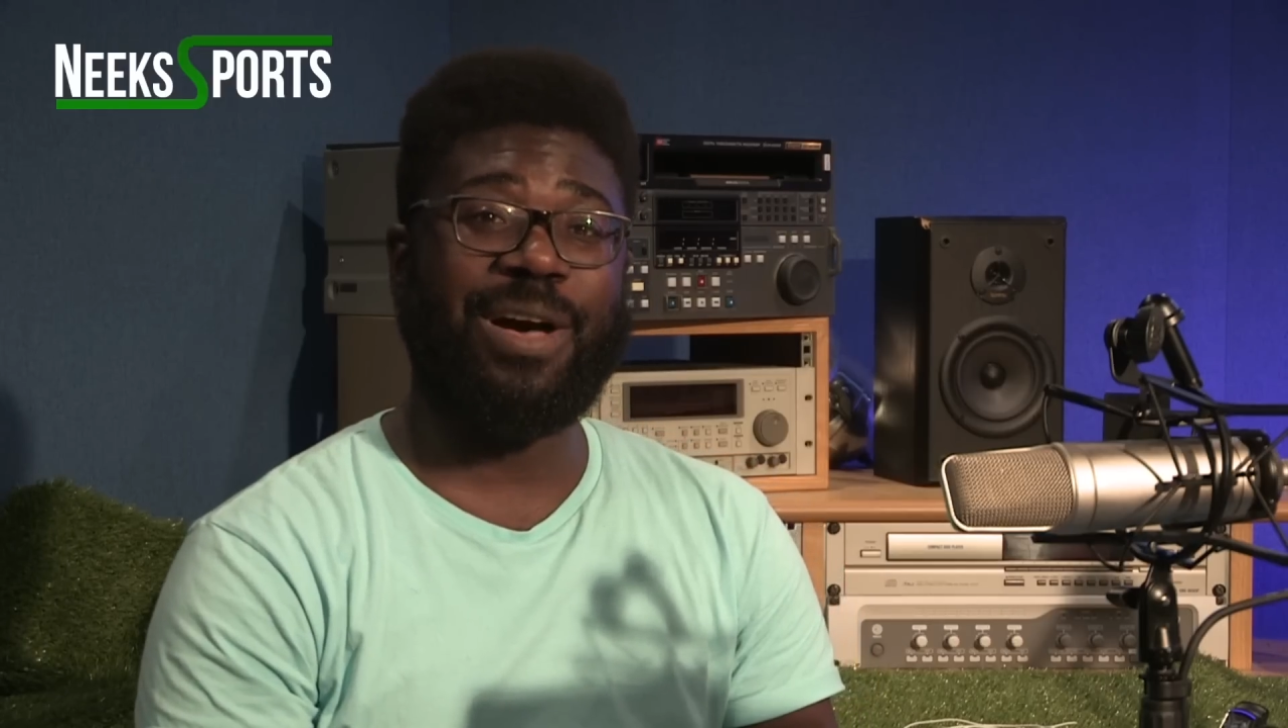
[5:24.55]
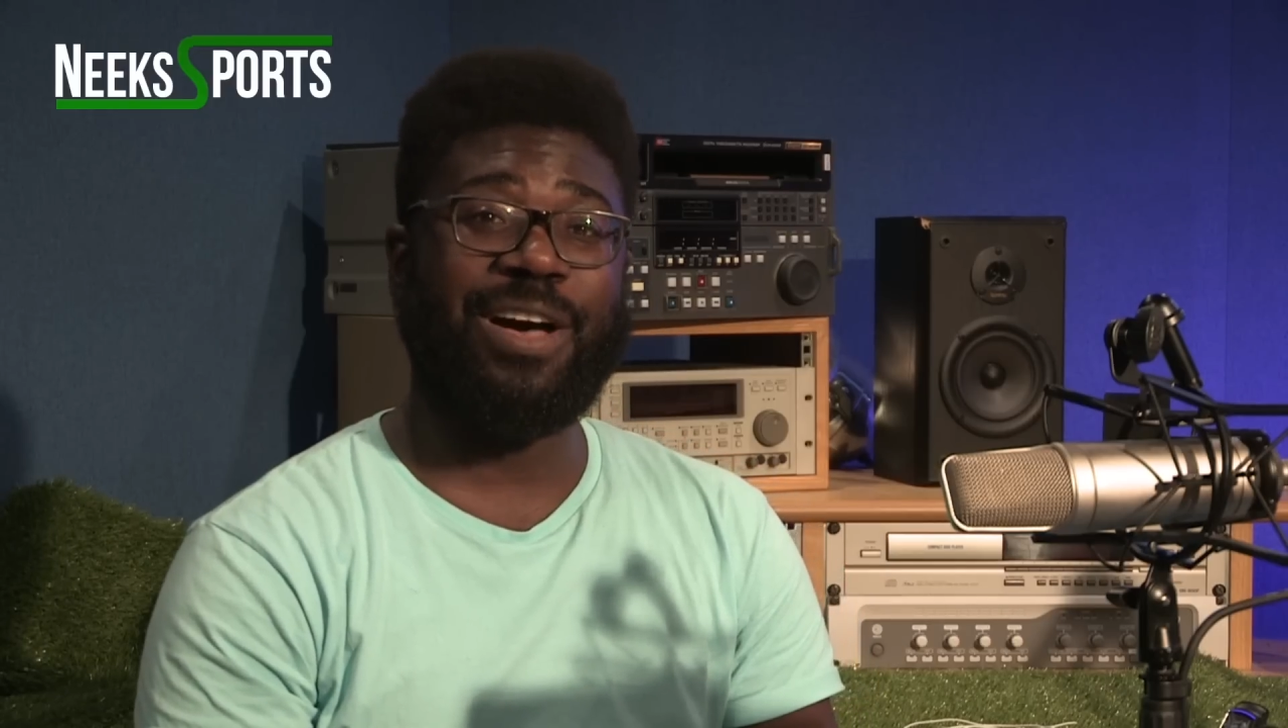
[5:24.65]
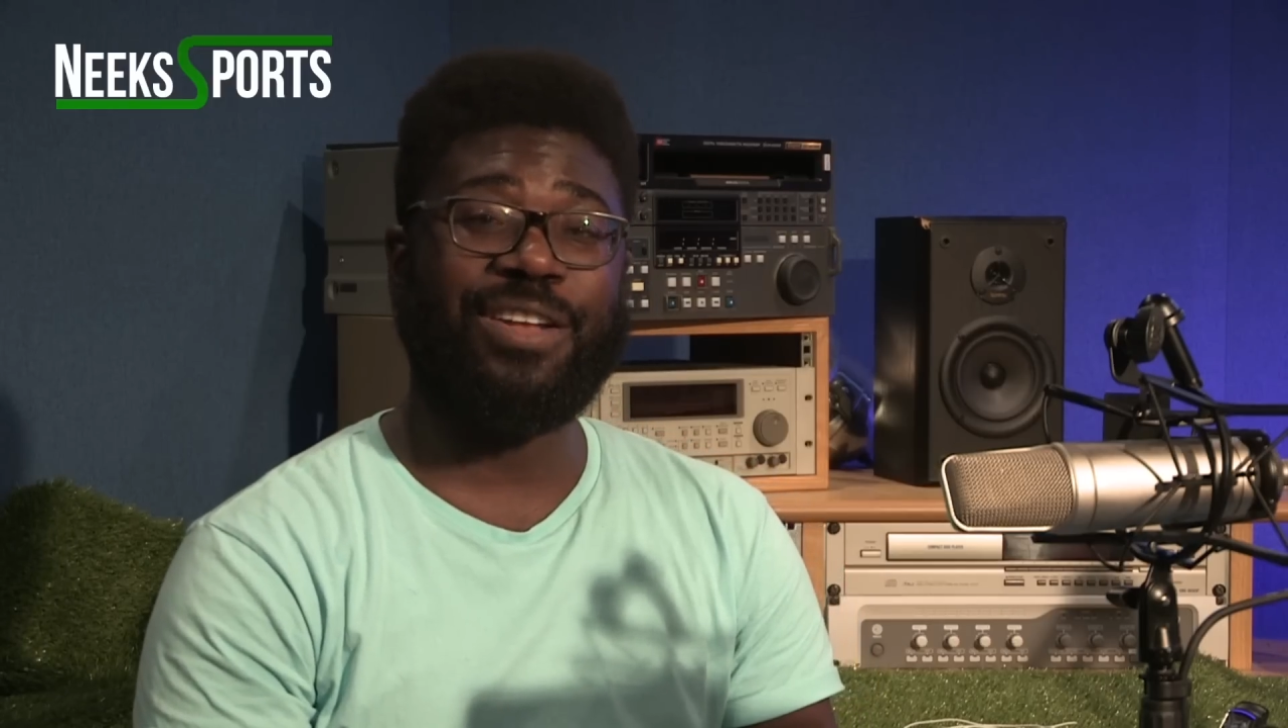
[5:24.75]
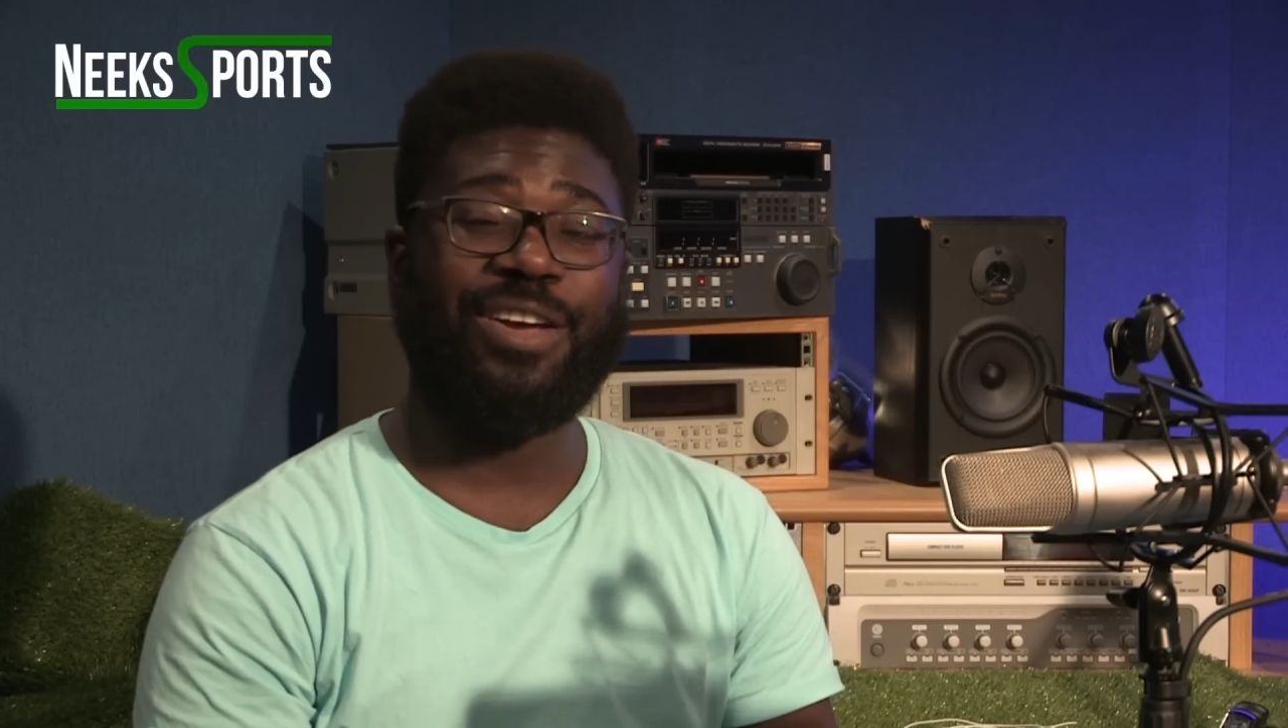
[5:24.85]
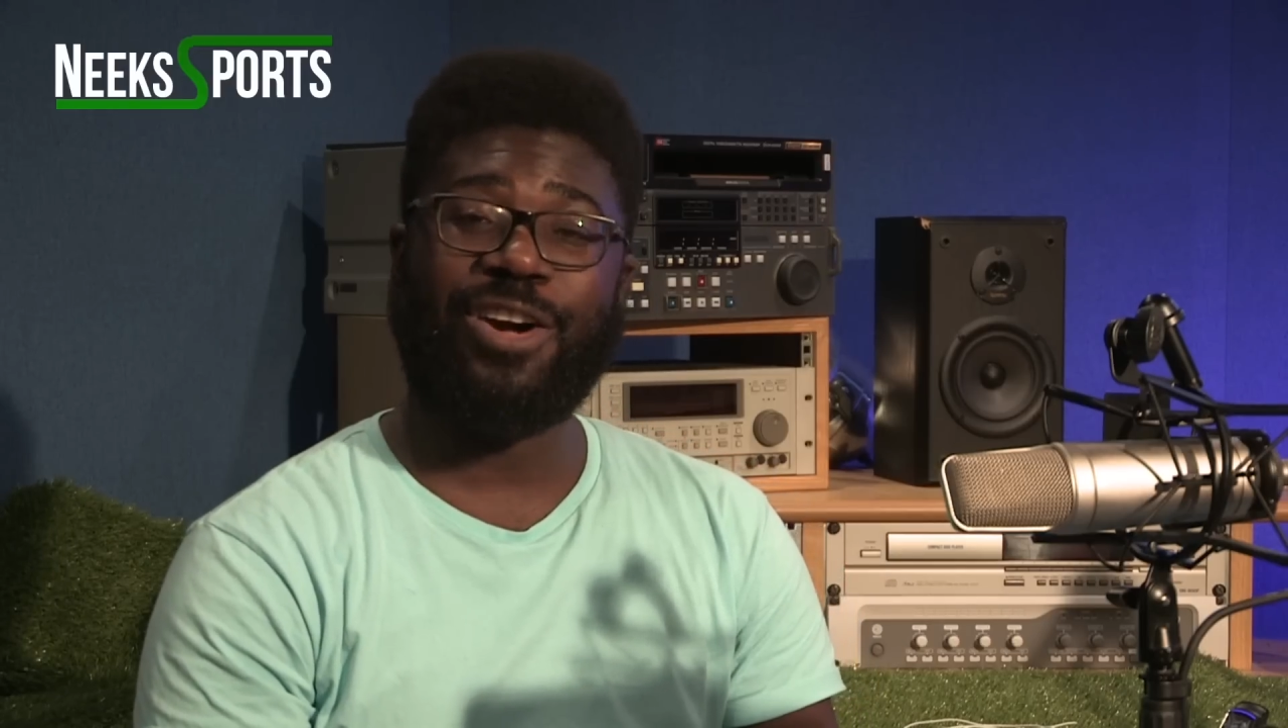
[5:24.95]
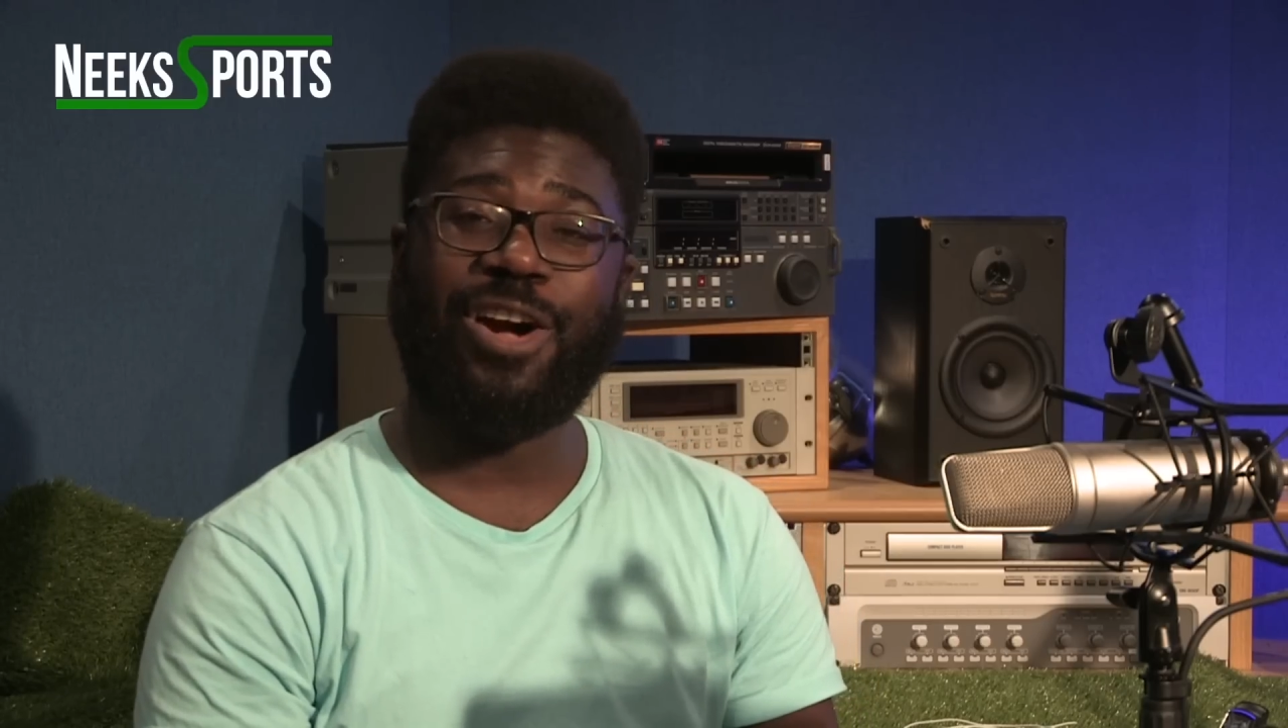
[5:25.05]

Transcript: button,